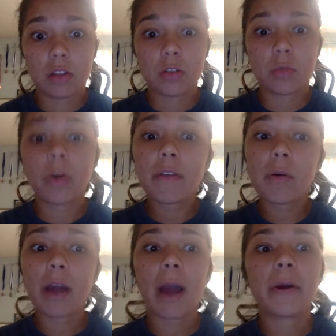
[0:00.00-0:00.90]

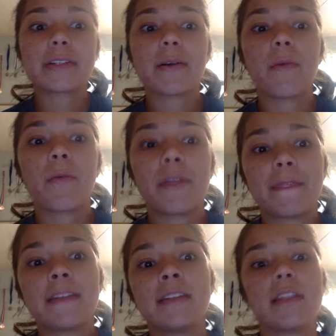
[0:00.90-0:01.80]
24 hours
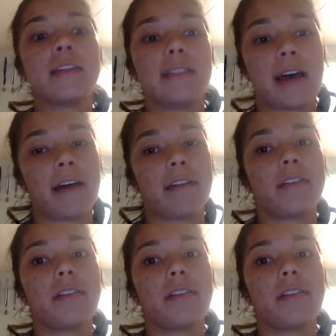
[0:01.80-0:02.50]
within the death,